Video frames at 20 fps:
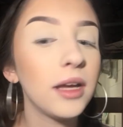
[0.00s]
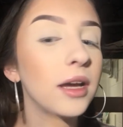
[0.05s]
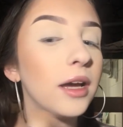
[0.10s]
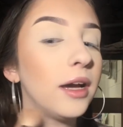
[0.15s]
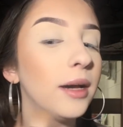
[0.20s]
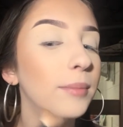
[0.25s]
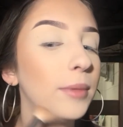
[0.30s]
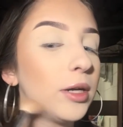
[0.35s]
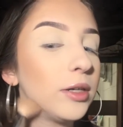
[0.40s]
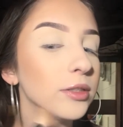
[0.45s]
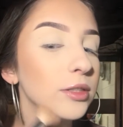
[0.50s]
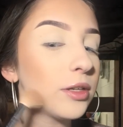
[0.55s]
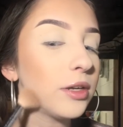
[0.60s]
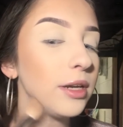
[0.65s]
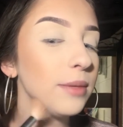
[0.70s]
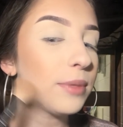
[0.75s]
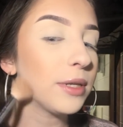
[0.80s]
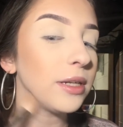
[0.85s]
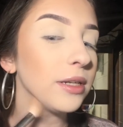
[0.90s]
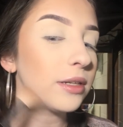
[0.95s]
Um, also,
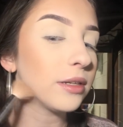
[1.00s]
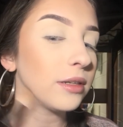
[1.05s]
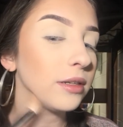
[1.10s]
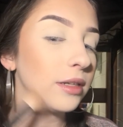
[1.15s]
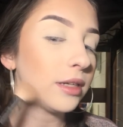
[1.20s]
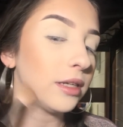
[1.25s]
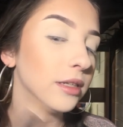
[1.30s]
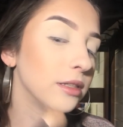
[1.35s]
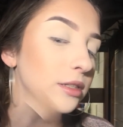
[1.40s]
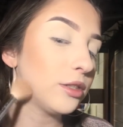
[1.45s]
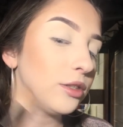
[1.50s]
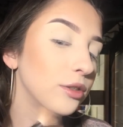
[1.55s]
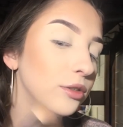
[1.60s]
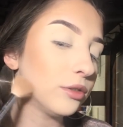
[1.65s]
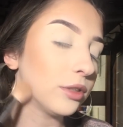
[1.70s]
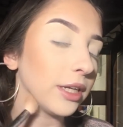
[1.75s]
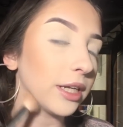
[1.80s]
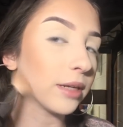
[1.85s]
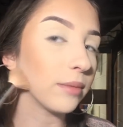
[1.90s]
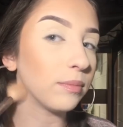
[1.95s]
I've been into,
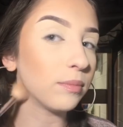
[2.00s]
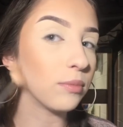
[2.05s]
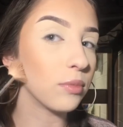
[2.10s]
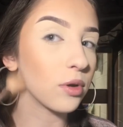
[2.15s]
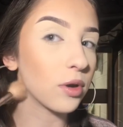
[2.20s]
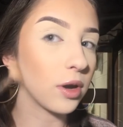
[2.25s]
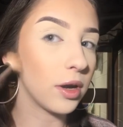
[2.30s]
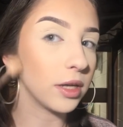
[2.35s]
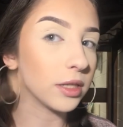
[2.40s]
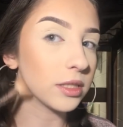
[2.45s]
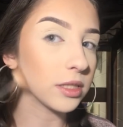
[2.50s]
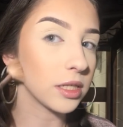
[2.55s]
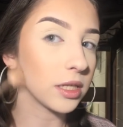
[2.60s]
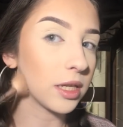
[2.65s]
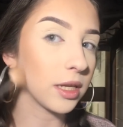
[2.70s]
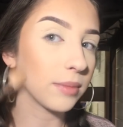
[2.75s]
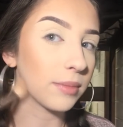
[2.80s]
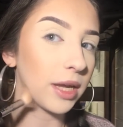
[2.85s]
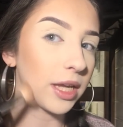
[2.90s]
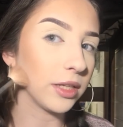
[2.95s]
like,
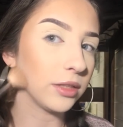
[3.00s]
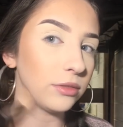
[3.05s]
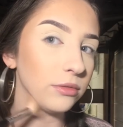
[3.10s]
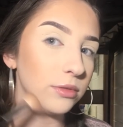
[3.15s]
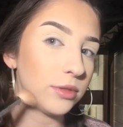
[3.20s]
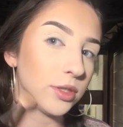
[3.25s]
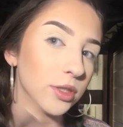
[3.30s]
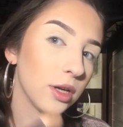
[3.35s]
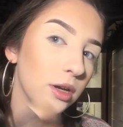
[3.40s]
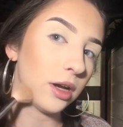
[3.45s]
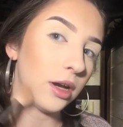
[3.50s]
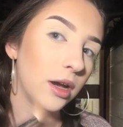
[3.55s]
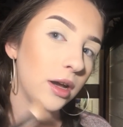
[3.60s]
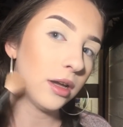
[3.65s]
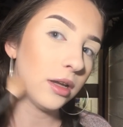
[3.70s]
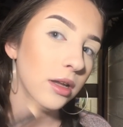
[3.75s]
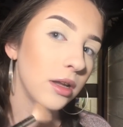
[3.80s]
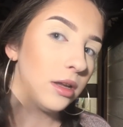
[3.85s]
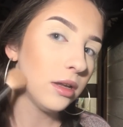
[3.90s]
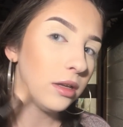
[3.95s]
bronzing my
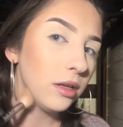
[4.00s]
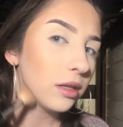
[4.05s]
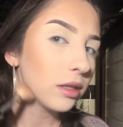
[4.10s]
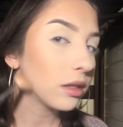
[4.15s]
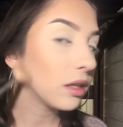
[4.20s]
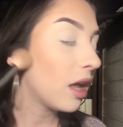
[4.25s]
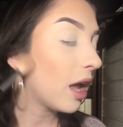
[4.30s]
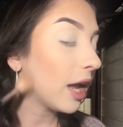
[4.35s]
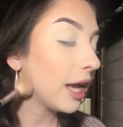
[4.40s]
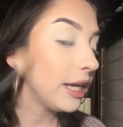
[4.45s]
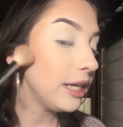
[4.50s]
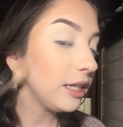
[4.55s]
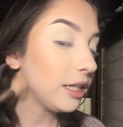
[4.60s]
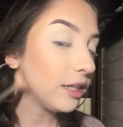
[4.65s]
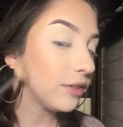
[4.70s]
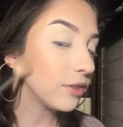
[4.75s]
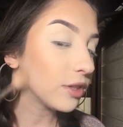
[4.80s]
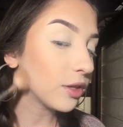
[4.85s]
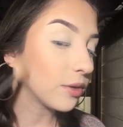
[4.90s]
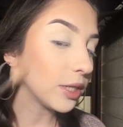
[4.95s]
jaw line,
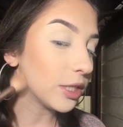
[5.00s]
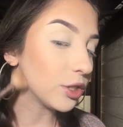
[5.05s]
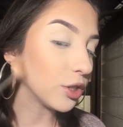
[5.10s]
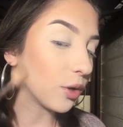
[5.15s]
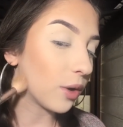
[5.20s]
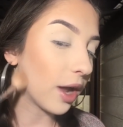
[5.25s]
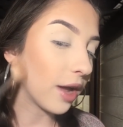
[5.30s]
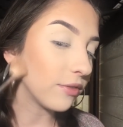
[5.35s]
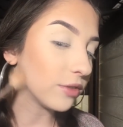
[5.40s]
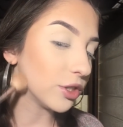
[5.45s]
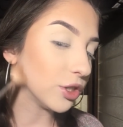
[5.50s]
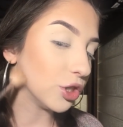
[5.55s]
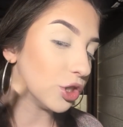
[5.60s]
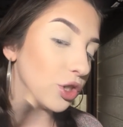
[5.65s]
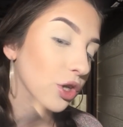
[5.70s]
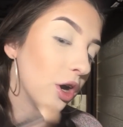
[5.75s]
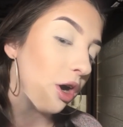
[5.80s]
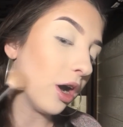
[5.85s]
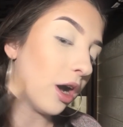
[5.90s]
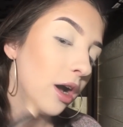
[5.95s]
even though I don't have a
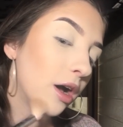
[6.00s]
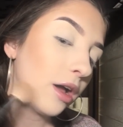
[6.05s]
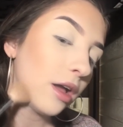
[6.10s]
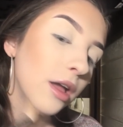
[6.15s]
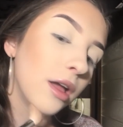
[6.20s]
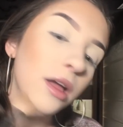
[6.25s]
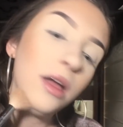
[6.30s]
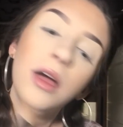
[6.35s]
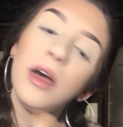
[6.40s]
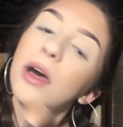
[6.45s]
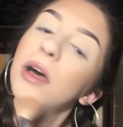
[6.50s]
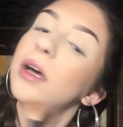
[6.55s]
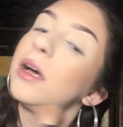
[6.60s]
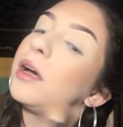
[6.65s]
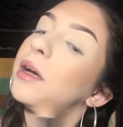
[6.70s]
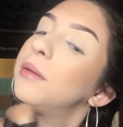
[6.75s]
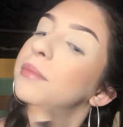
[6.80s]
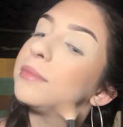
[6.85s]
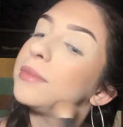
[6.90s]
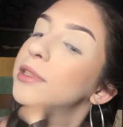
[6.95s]
jaw
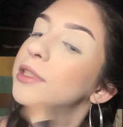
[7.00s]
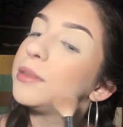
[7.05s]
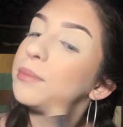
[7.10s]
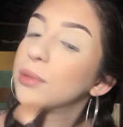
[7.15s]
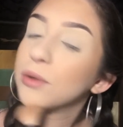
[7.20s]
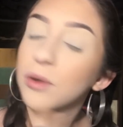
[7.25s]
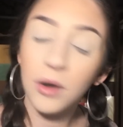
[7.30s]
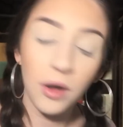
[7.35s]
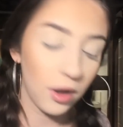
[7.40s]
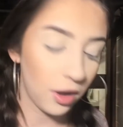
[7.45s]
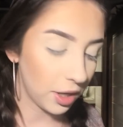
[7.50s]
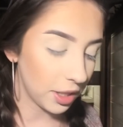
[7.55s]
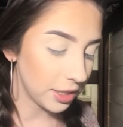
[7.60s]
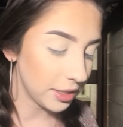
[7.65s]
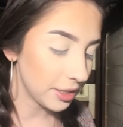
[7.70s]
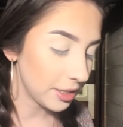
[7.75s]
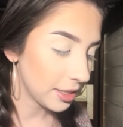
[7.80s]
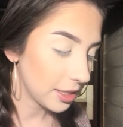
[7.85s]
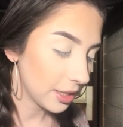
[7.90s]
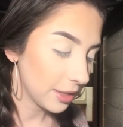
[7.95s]
um, to
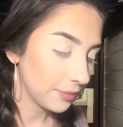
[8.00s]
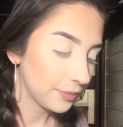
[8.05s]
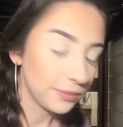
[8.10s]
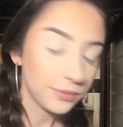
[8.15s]
bronze,